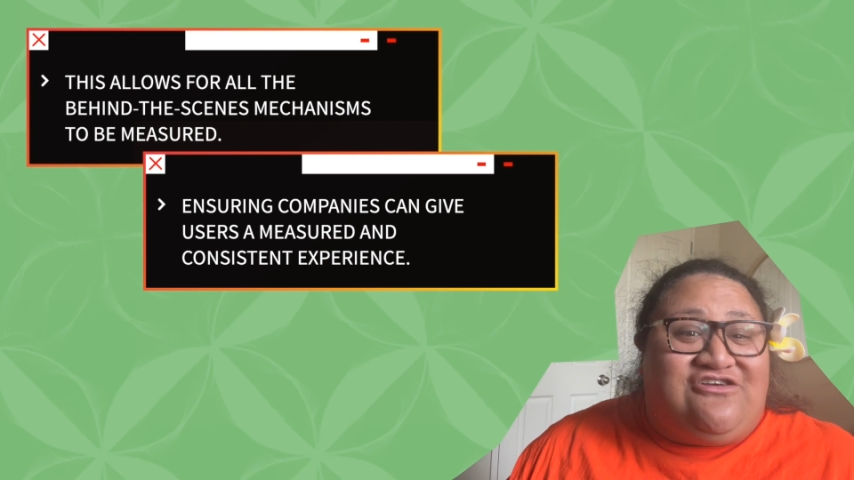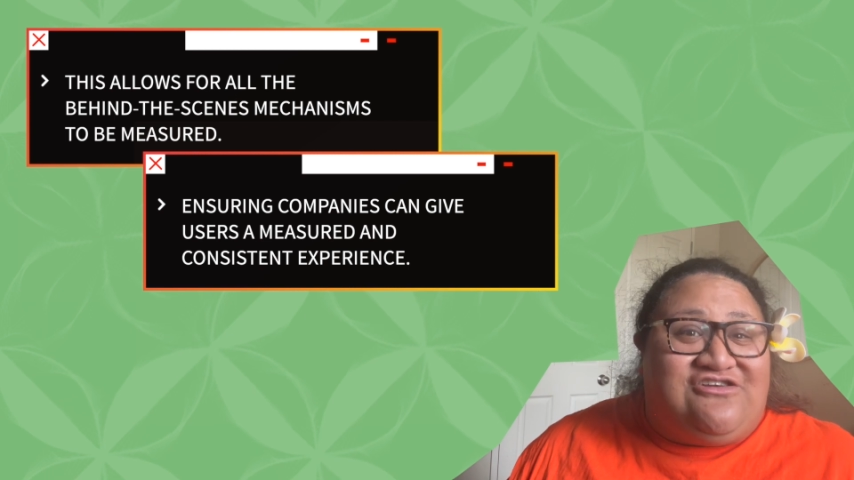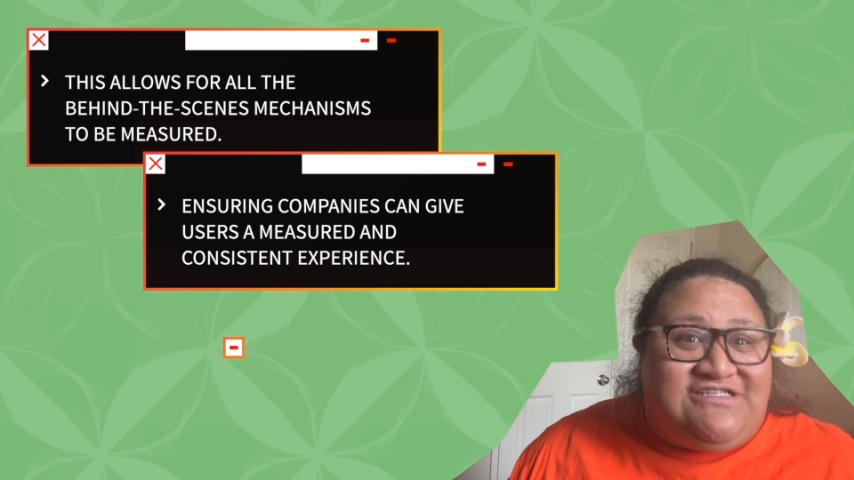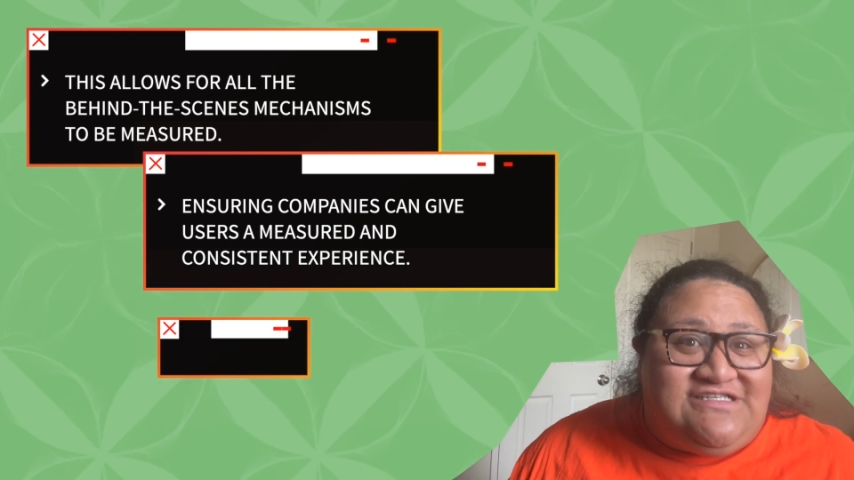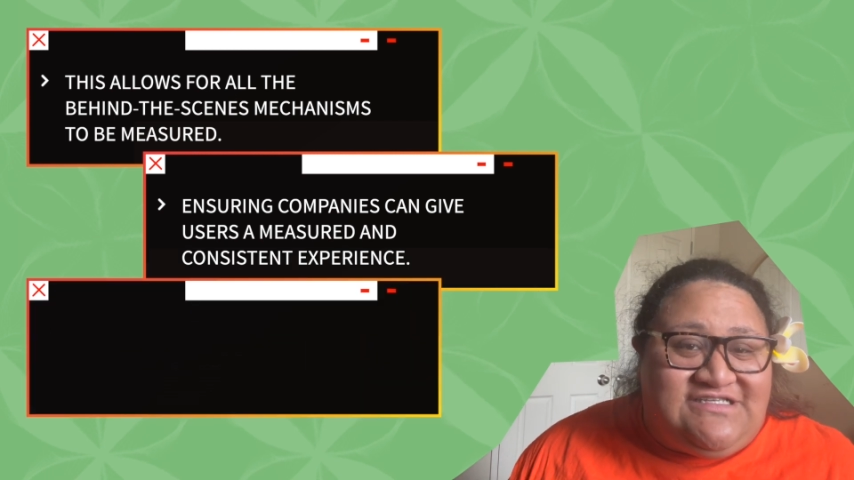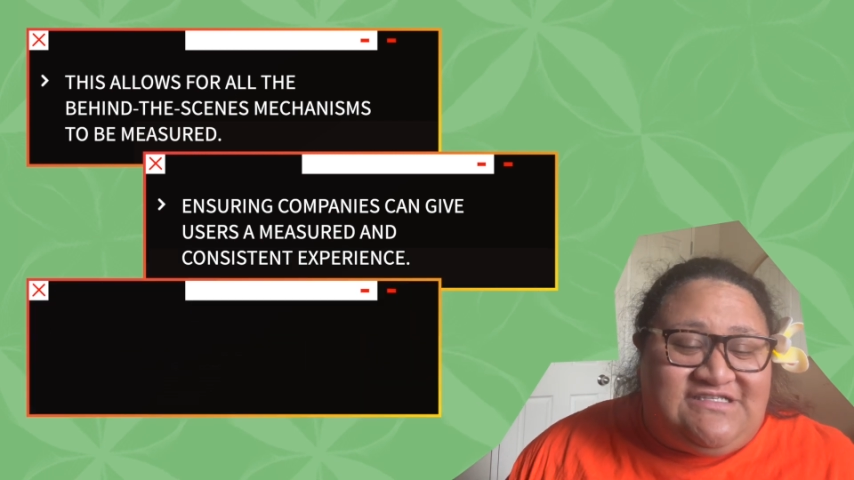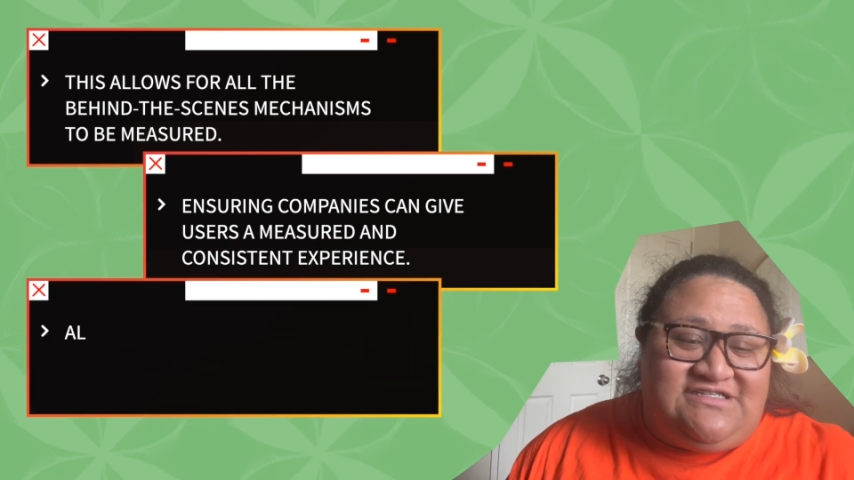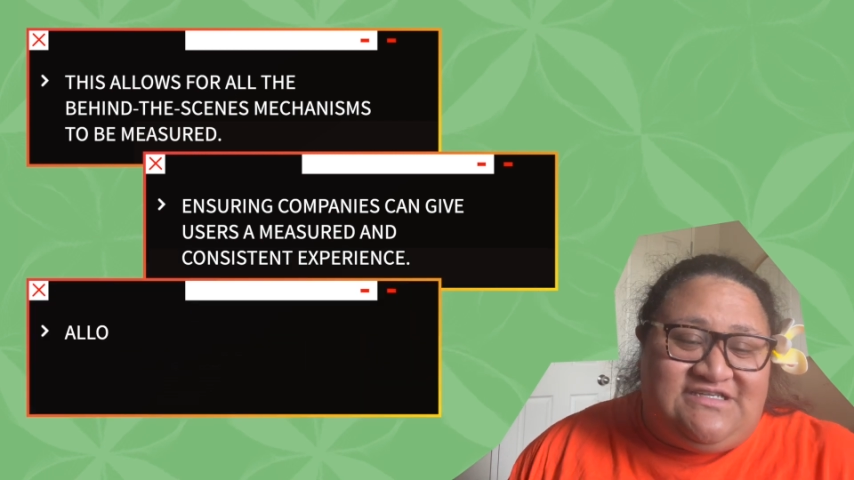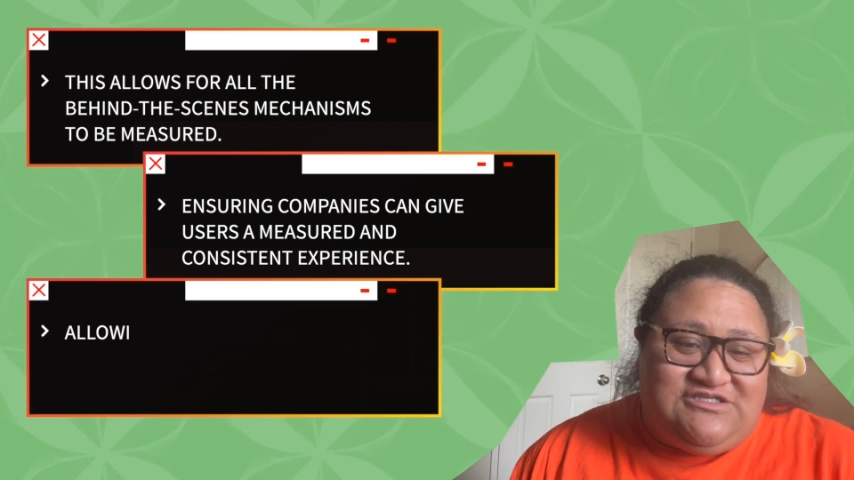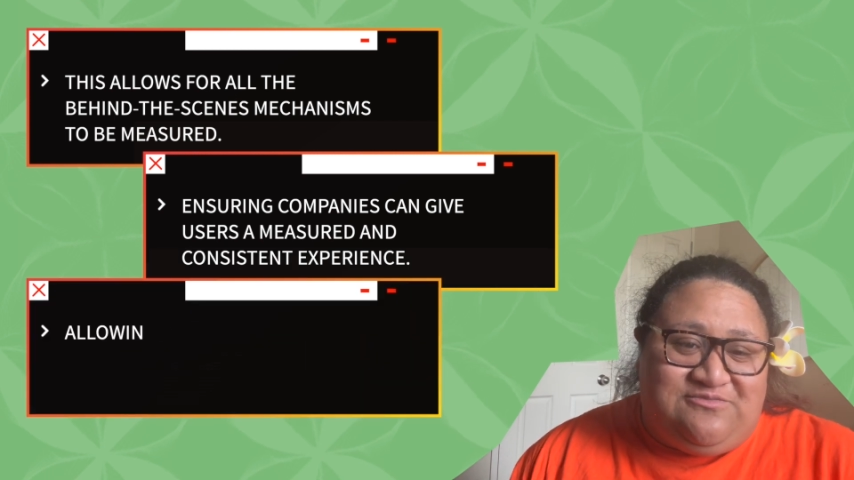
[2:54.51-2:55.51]

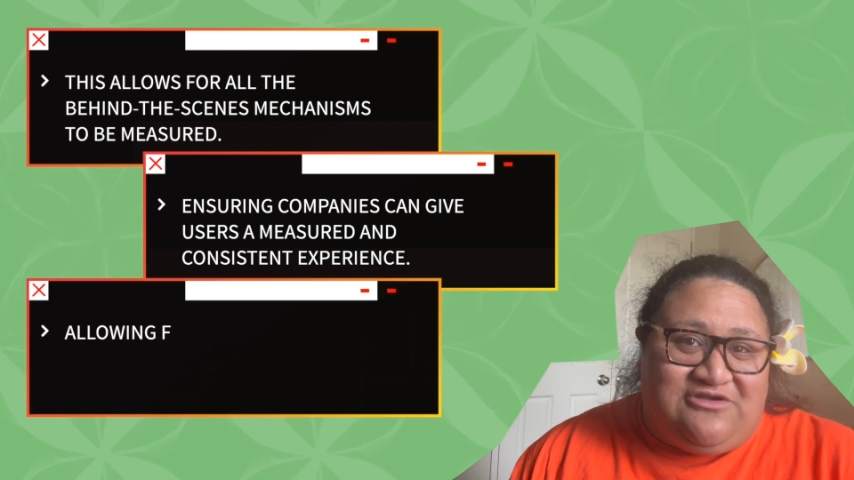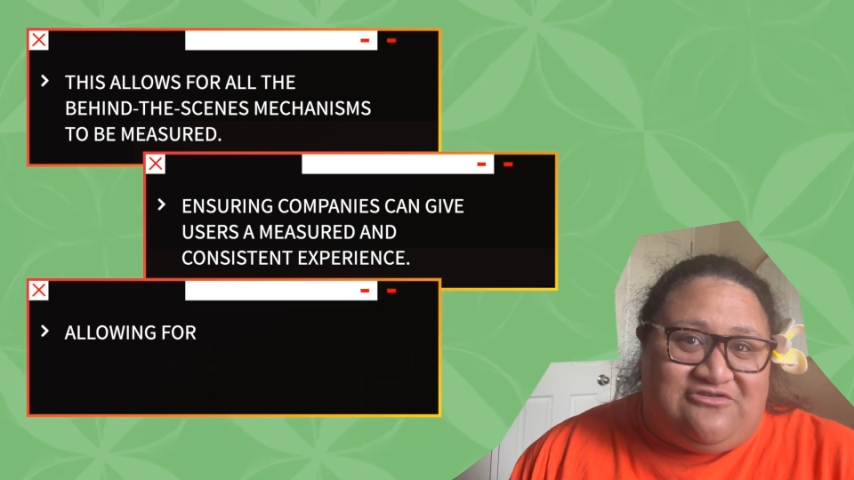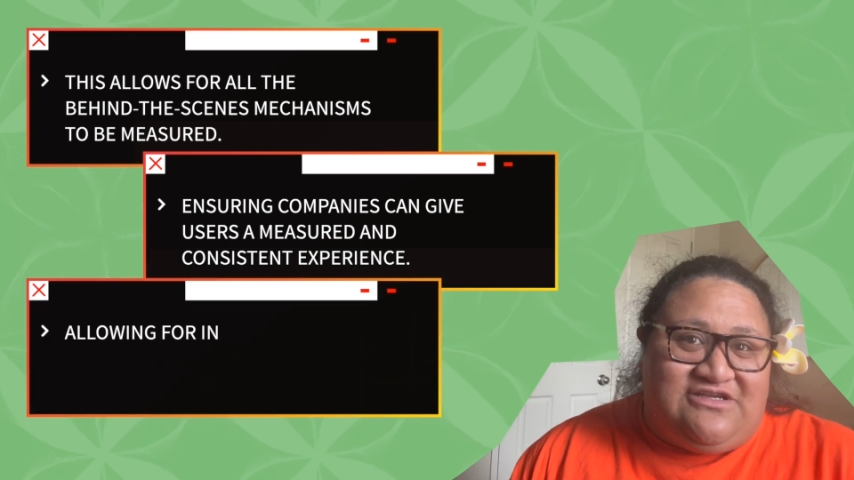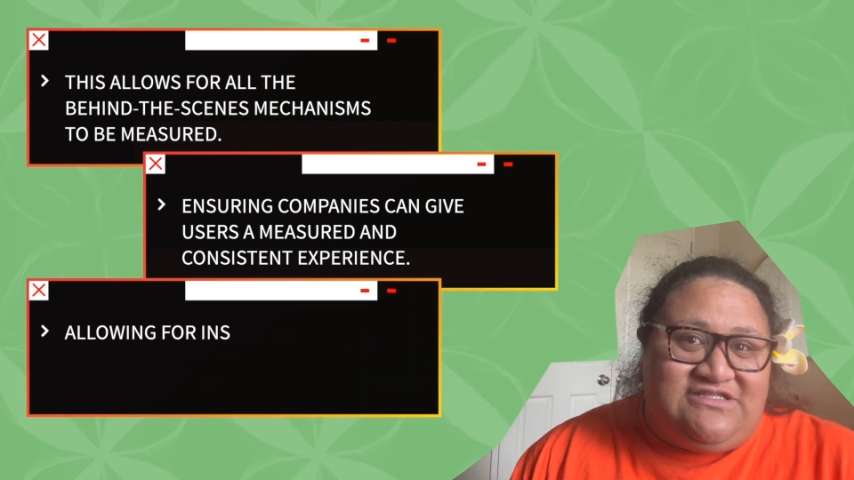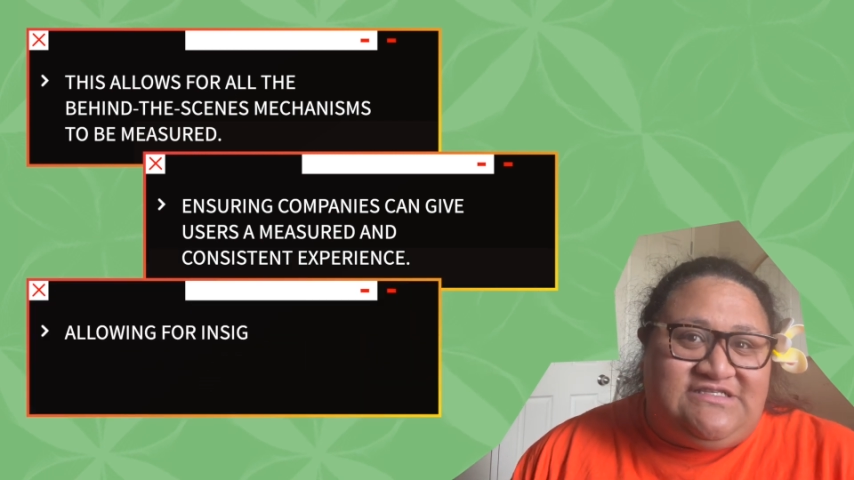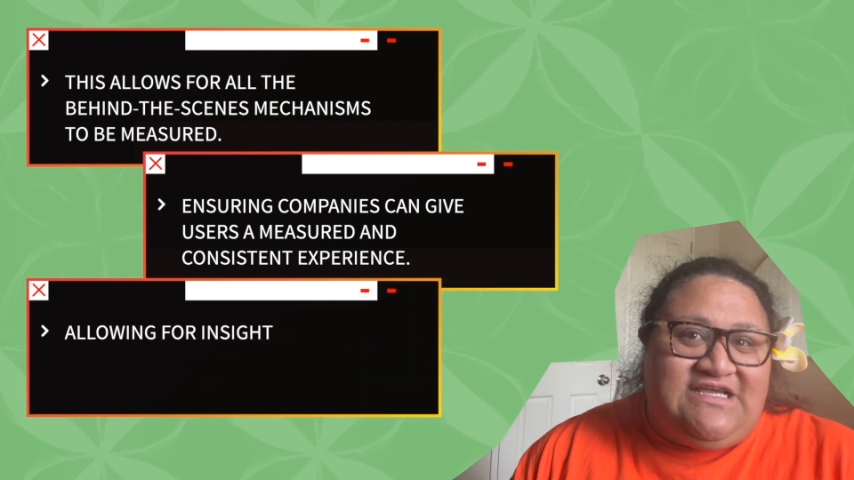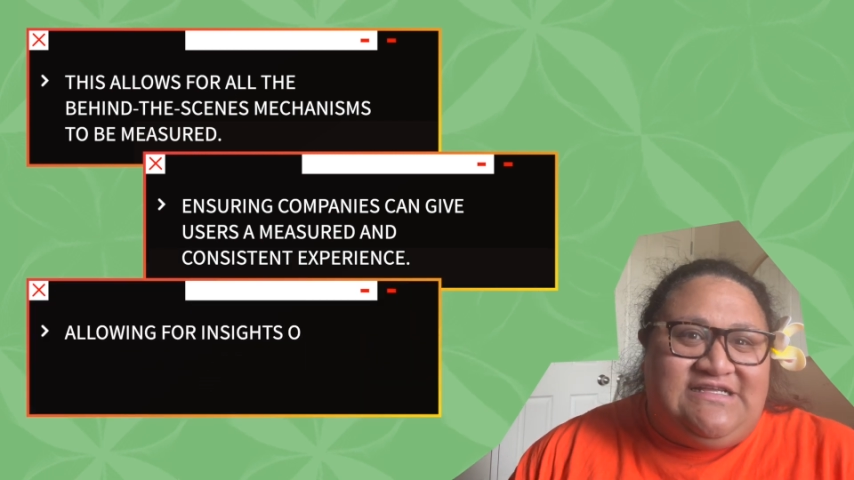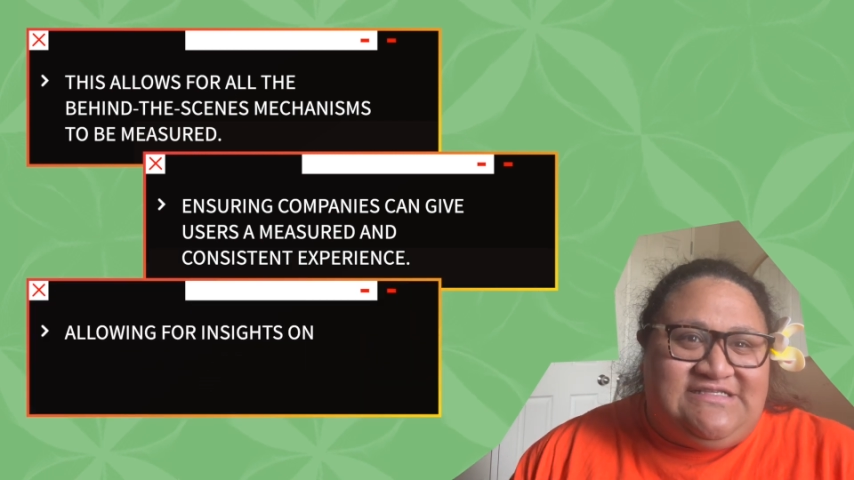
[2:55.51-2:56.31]
consistent experience